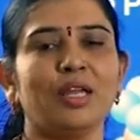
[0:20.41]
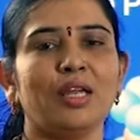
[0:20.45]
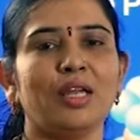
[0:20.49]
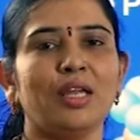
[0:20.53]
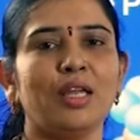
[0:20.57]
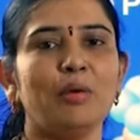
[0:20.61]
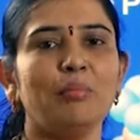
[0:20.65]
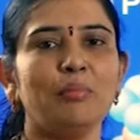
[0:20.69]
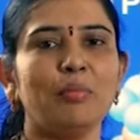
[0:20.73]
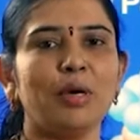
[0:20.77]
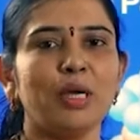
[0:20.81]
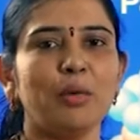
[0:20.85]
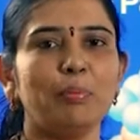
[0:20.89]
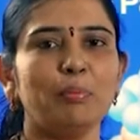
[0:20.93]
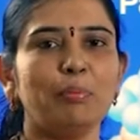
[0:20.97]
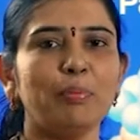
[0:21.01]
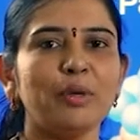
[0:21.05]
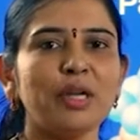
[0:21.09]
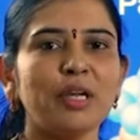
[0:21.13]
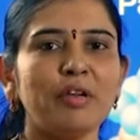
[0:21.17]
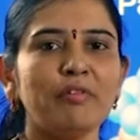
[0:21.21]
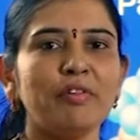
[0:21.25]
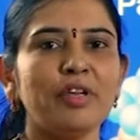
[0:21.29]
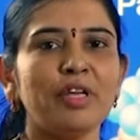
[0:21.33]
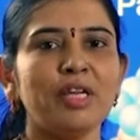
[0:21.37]
In my
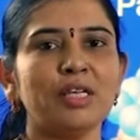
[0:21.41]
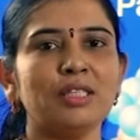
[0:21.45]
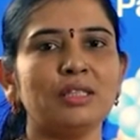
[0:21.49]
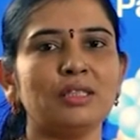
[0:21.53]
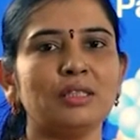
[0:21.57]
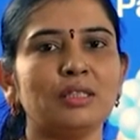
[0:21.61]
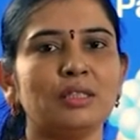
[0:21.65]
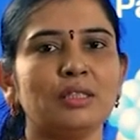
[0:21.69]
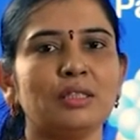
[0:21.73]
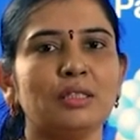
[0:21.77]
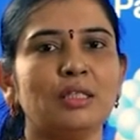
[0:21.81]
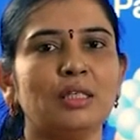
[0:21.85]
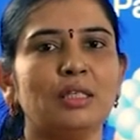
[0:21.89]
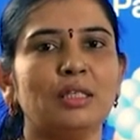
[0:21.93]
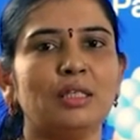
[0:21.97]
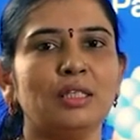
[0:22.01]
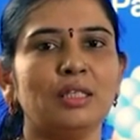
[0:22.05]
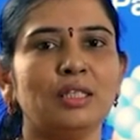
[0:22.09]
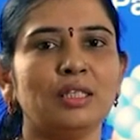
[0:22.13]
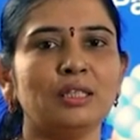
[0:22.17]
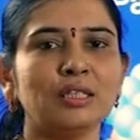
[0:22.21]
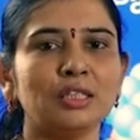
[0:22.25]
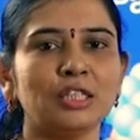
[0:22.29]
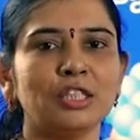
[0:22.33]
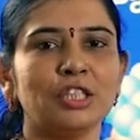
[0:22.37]
previous
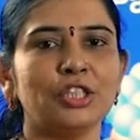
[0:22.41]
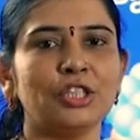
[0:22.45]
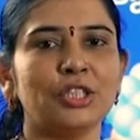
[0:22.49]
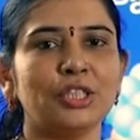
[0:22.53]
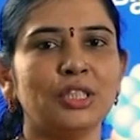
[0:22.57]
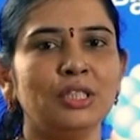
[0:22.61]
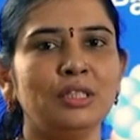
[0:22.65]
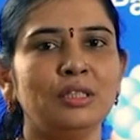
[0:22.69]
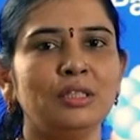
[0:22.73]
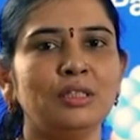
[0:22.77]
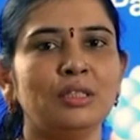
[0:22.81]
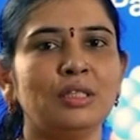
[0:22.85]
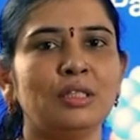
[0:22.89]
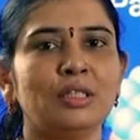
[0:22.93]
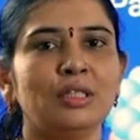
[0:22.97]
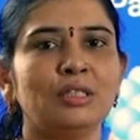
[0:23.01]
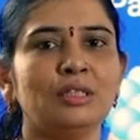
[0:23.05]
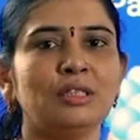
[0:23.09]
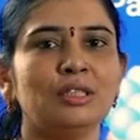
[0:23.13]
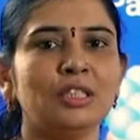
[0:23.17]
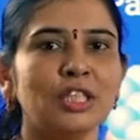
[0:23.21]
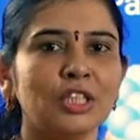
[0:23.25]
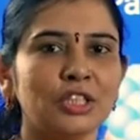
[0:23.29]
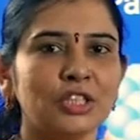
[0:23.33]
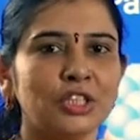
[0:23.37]
discussion
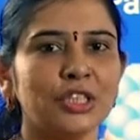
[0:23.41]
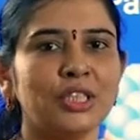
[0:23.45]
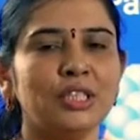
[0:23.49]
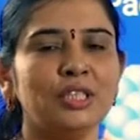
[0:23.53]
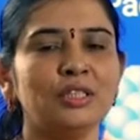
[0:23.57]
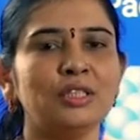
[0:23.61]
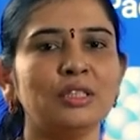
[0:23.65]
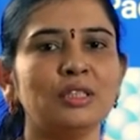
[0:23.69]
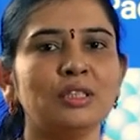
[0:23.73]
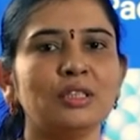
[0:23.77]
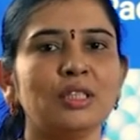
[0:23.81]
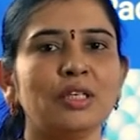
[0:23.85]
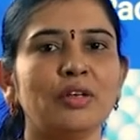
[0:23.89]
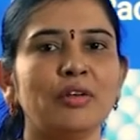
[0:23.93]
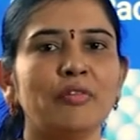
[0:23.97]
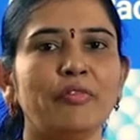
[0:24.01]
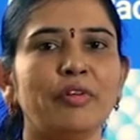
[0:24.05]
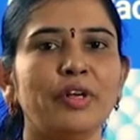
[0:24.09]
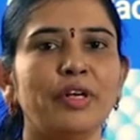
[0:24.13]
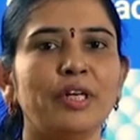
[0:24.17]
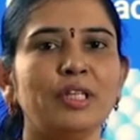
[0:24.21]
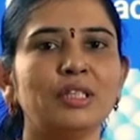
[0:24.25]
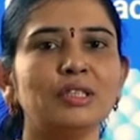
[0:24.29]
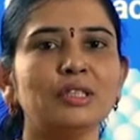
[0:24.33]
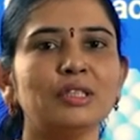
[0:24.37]
sessions,
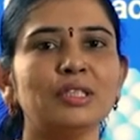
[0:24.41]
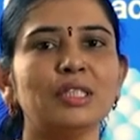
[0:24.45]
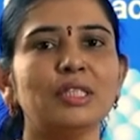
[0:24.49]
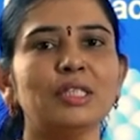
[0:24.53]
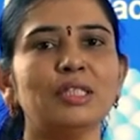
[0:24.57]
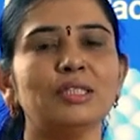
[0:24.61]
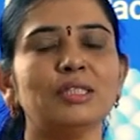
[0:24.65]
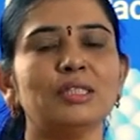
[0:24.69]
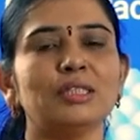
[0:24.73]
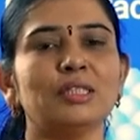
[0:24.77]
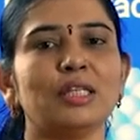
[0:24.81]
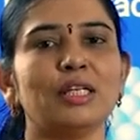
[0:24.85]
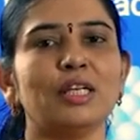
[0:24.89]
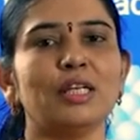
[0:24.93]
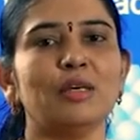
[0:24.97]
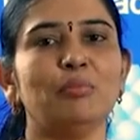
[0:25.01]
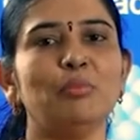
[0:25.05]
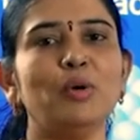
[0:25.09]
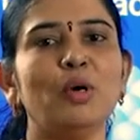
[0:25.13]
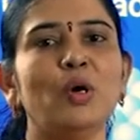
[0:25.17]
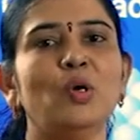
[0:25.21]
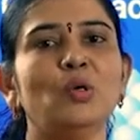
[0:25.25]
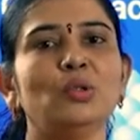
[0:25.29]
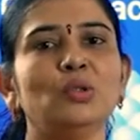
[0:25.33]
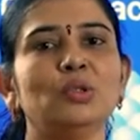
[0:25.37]
we discussed
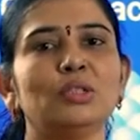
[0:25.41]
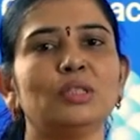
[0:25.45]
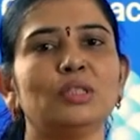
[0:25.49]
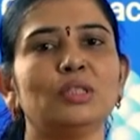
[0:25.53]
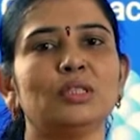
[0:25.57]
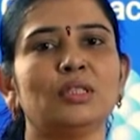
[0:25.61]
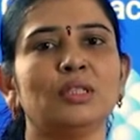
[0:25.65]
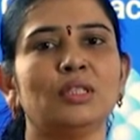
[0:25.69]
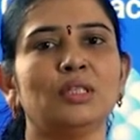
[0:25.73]
about